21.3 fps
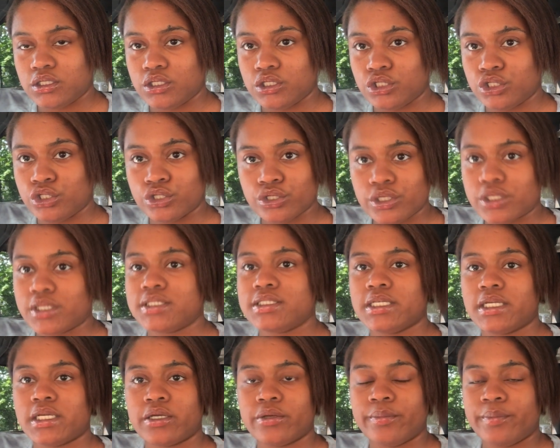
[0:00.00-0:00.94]
you're gonna
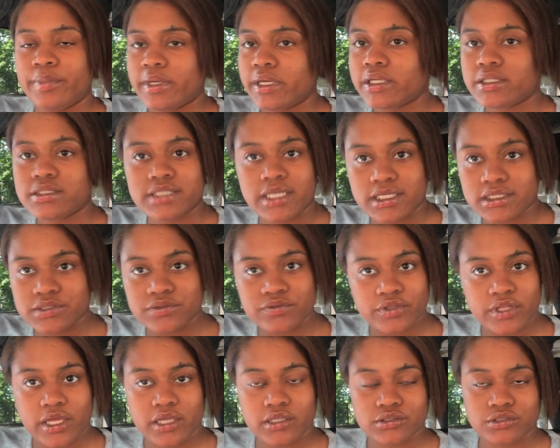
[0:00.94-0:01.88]
take a big test
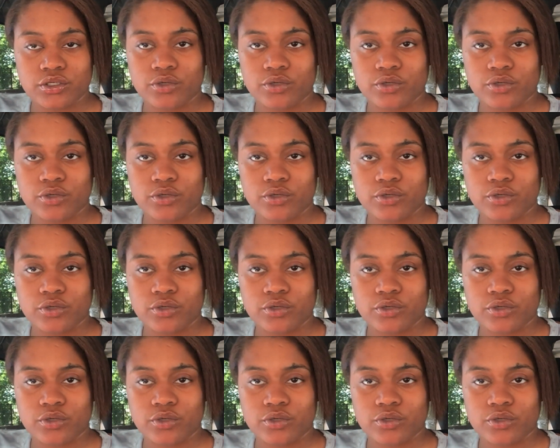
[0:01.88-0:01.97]
for that.